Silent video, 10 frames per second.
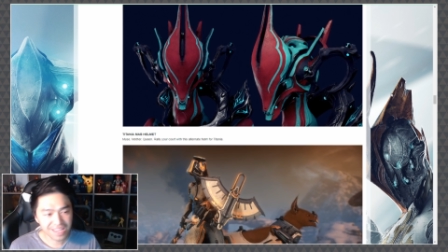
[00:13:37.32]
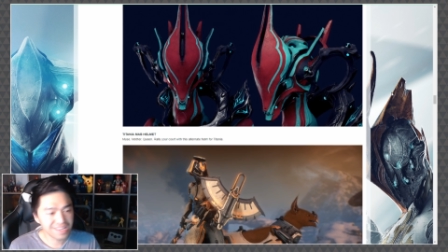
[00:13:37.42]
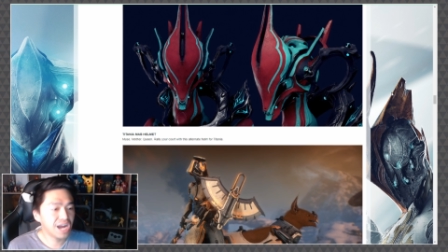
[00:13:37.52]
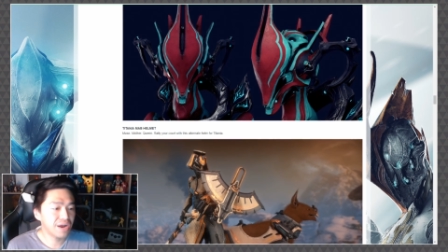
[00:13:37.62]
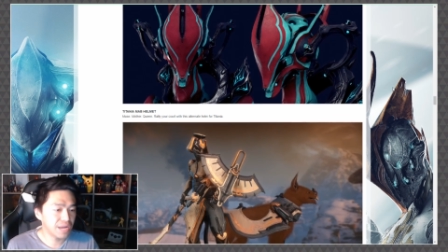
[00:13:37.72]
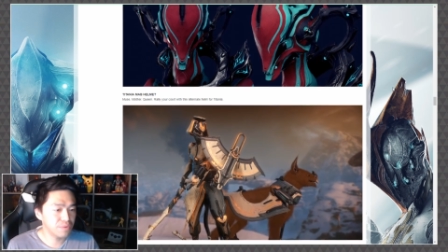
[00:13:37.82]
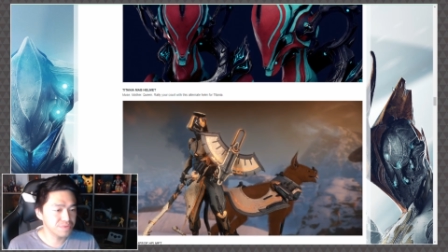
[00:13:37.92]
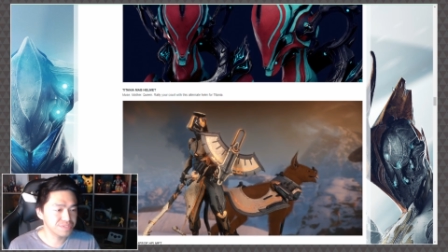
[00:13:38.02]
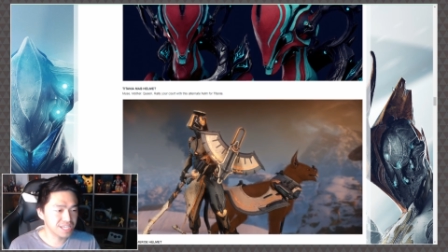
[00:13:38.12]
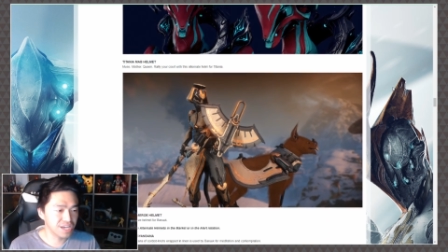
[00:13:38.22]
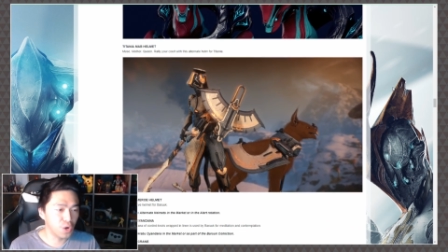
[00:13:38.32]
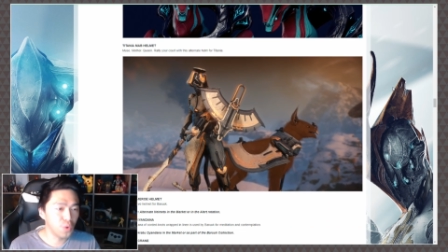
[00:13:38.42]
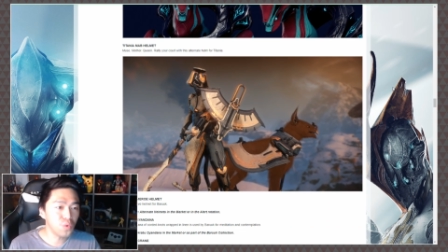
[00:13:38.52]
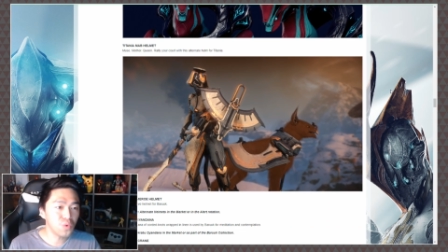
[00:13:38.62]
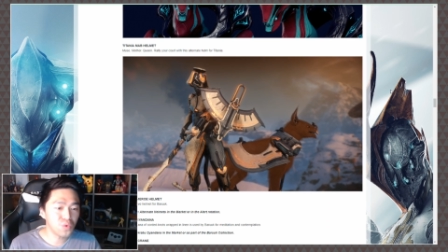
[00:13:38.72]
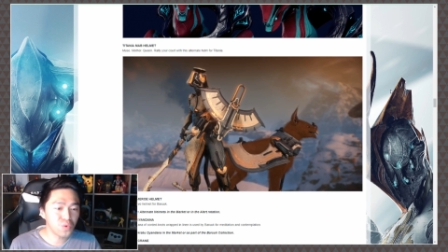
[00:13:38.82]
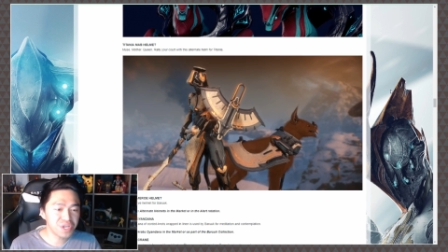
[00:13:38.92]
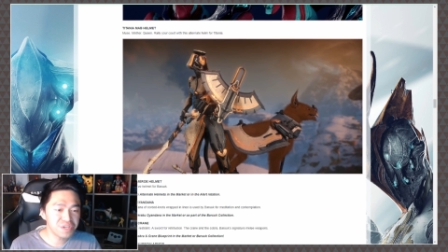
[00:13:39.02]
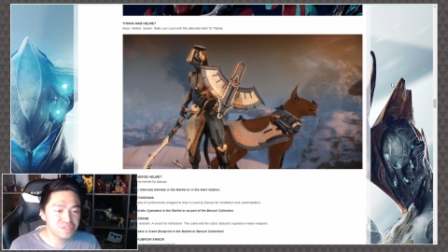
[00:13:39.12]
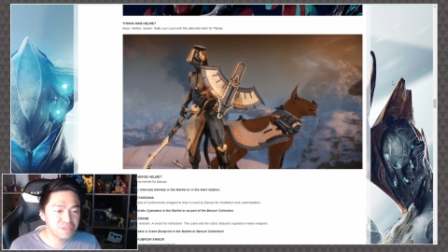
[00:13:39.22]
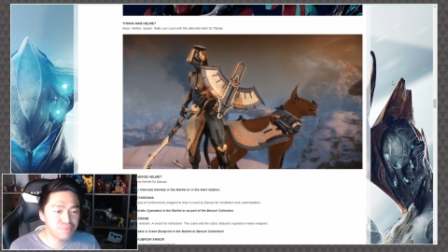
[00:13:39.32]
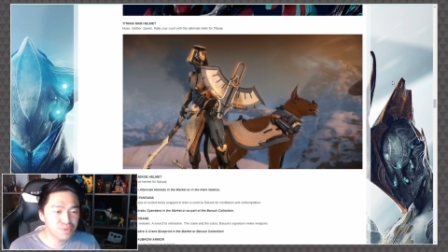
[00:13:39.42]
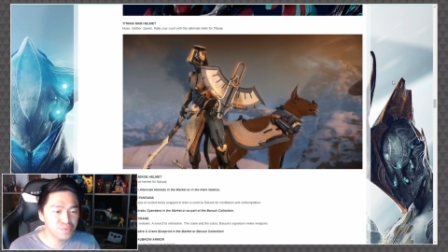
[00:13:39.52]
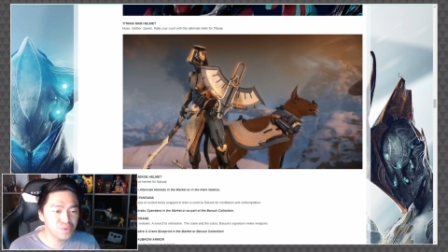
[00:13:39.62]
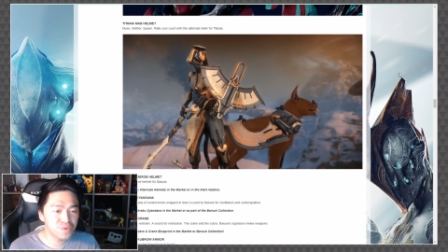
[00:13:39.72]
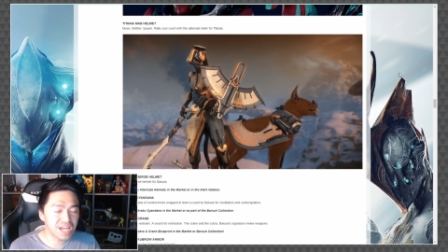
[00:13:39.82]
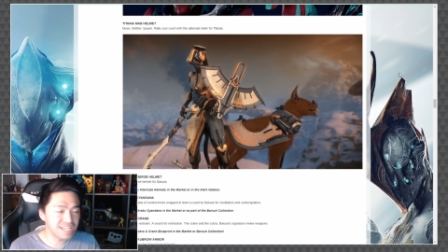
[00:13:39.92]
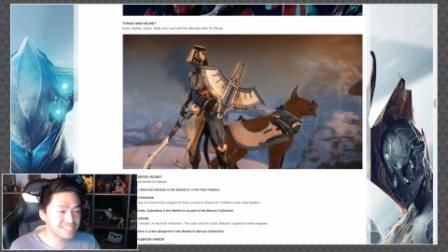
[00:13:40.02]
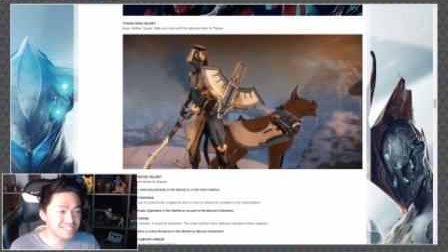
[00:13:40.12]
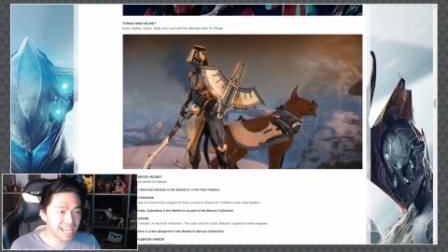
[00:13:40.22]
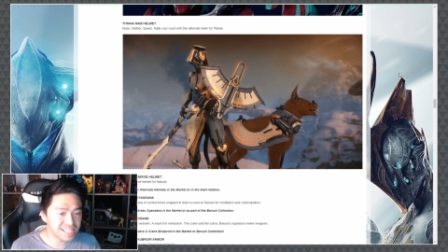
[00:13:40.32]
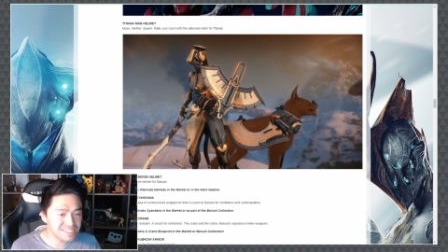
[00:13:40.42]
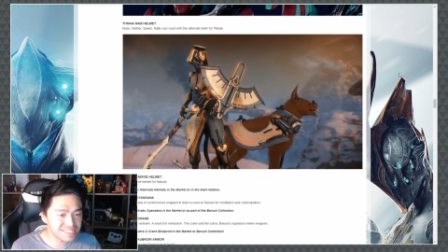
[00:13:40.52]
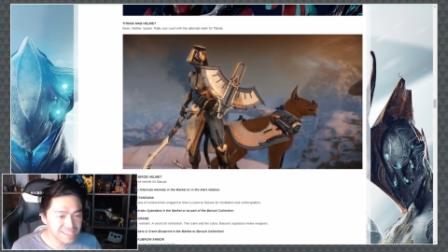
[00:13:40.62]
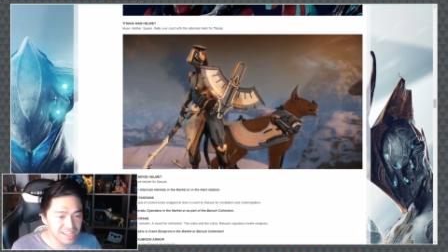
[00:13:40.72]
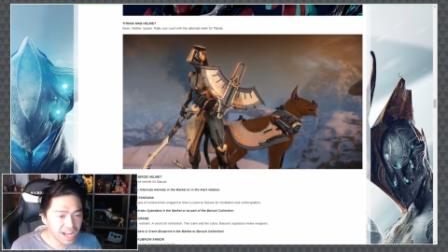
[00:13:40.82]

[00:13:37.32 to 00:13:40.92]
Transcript: All right, we'll see. Oh, here's the Baruuk set.